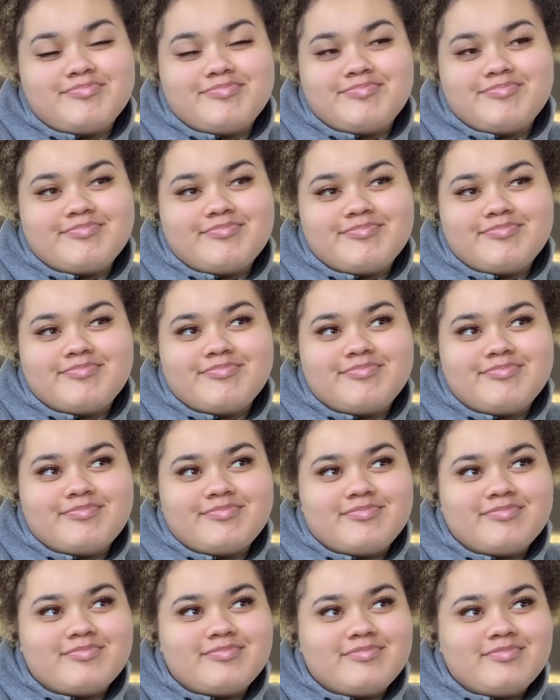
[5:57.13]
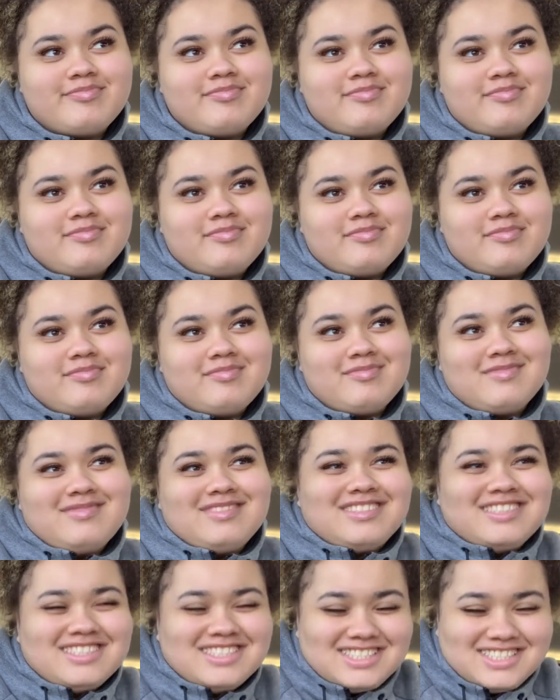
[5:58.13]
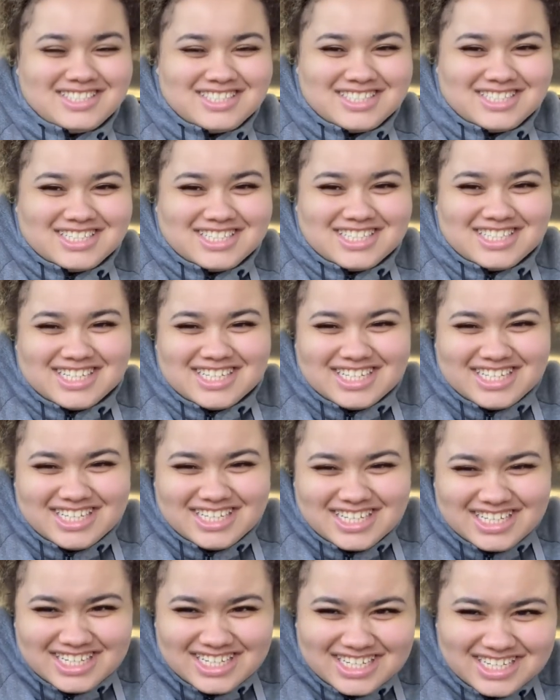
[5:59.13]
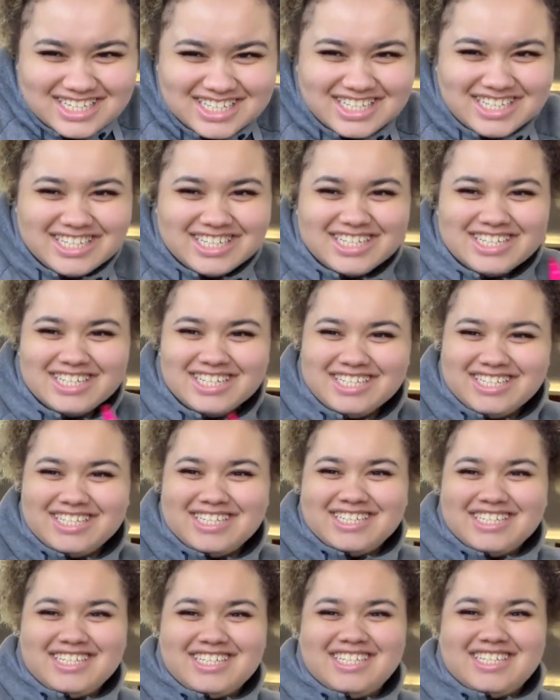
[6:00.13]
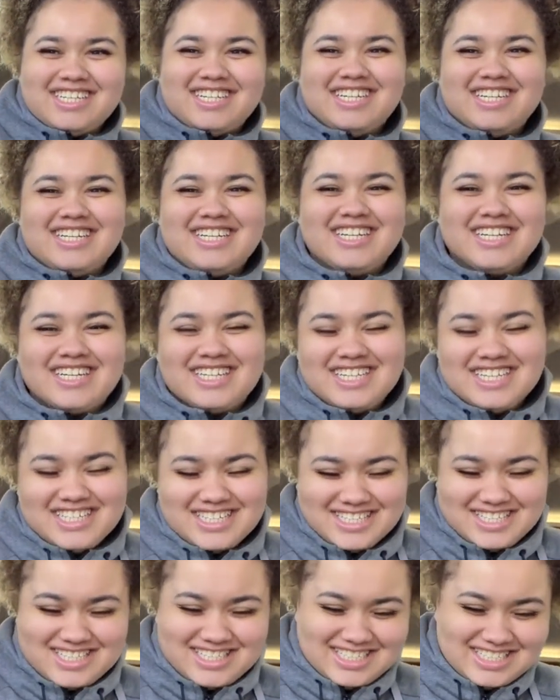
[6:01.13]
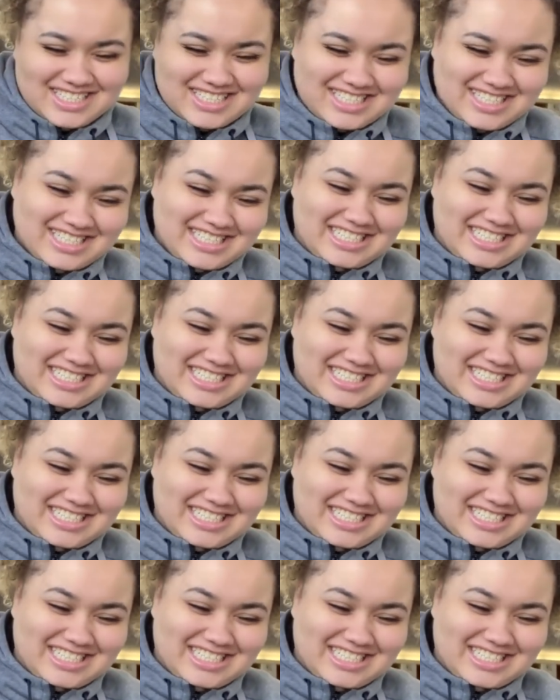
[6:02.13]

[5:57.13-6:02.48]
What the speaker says: (not speaking)